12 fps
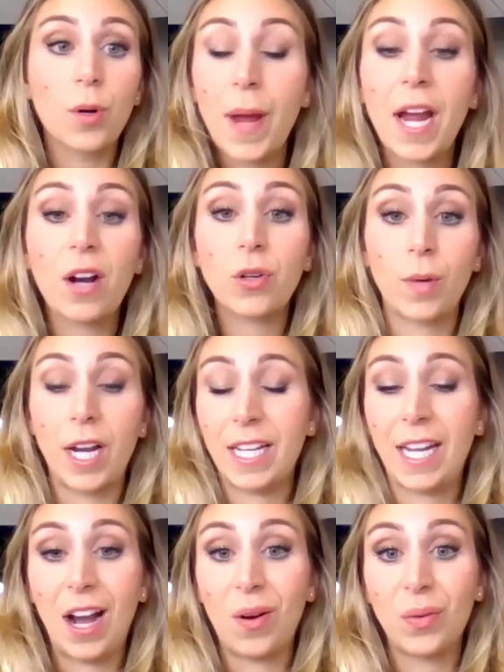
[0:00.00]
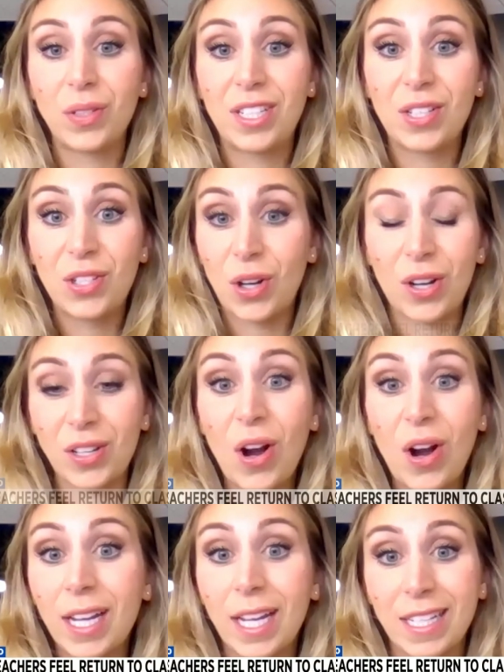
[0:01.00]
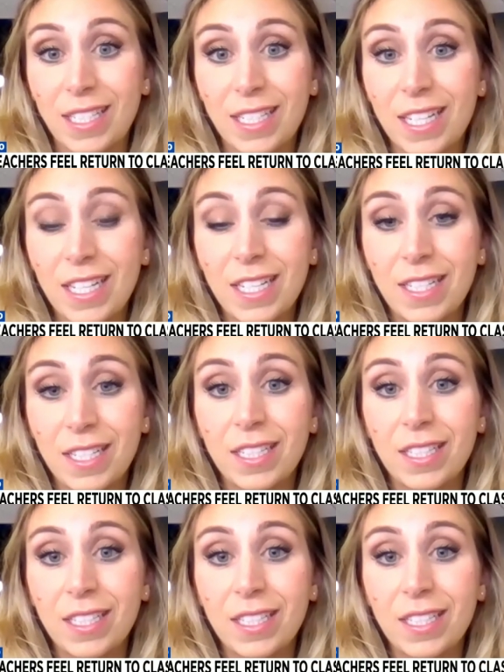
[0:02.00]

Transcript: prepared right now to start in August. They're